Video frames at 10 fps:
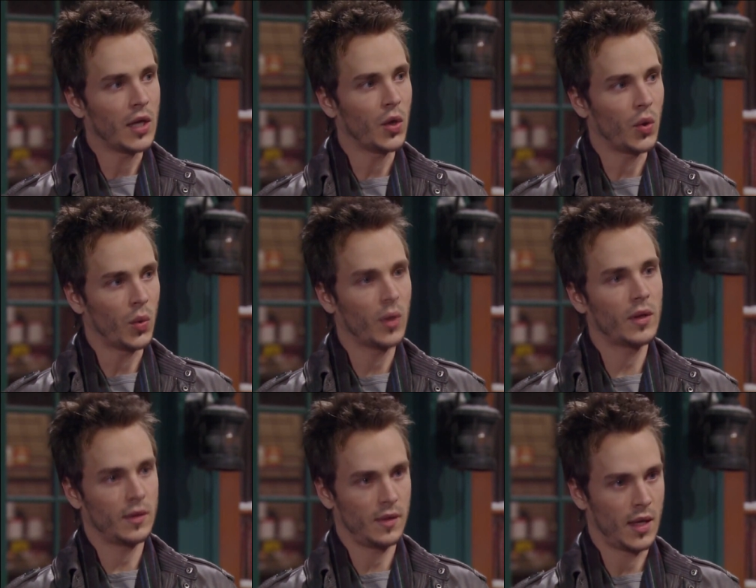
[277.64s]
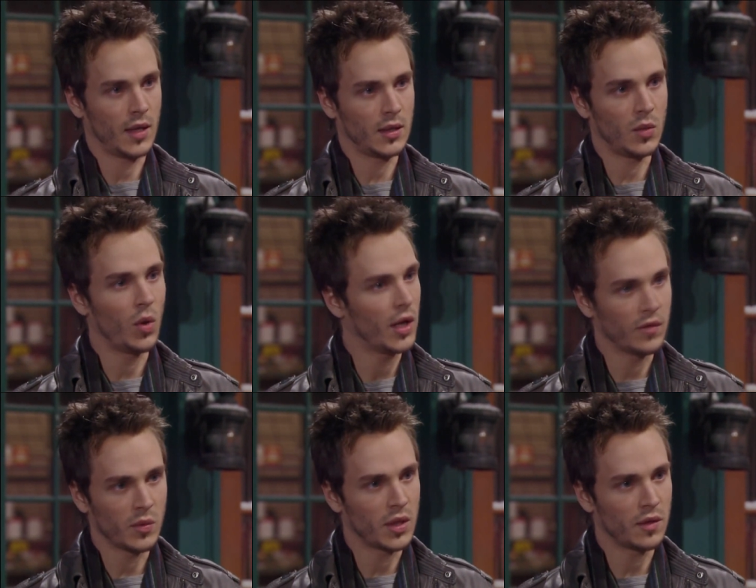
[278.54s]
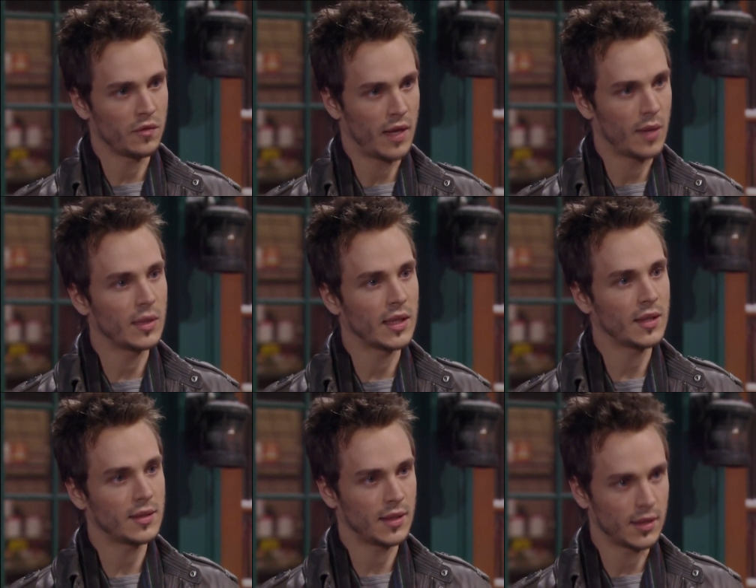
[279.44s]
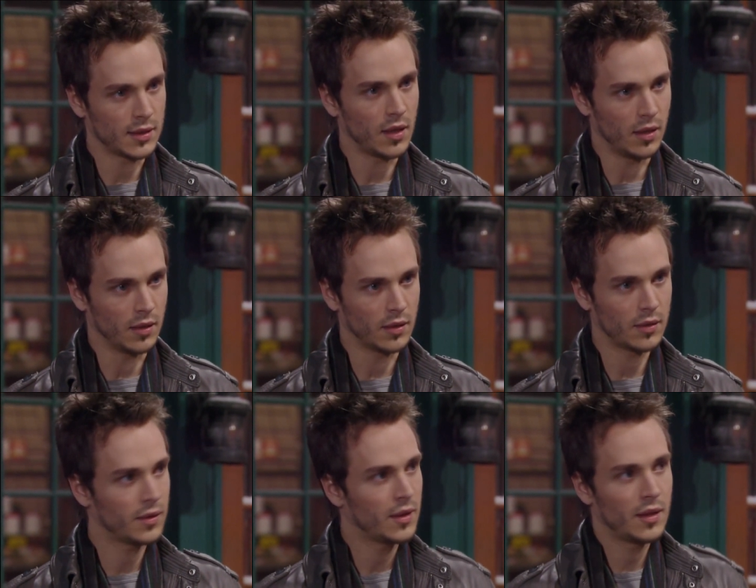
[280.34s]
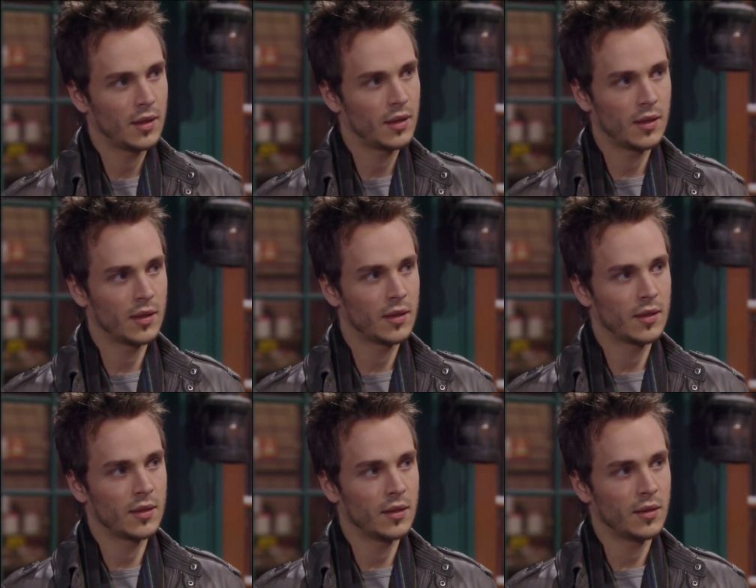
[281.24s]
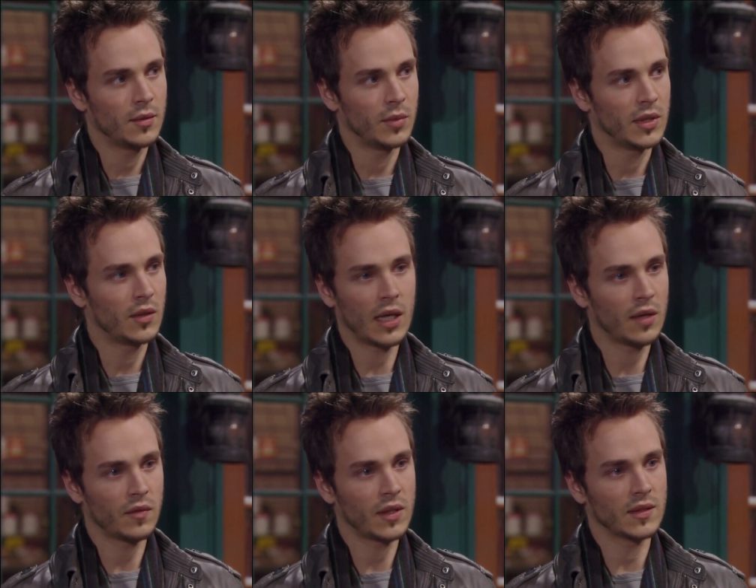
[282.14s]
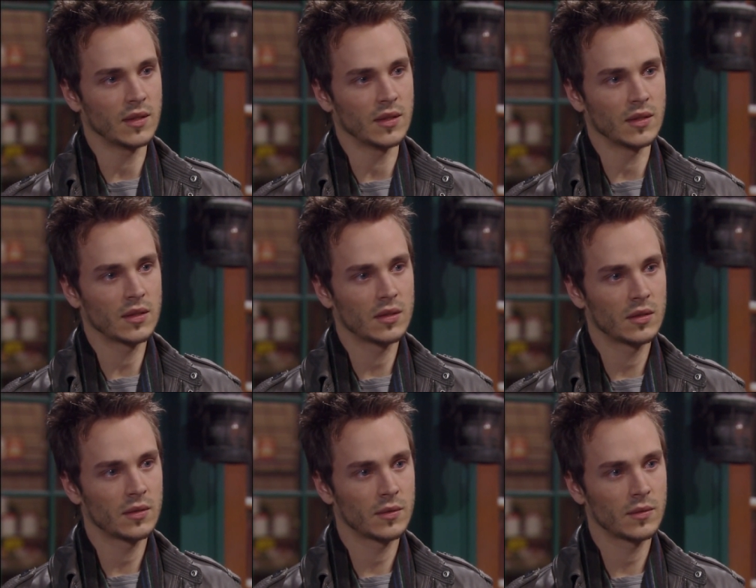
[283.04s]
I know that you want everyone in the family to get along, but you can't fix this.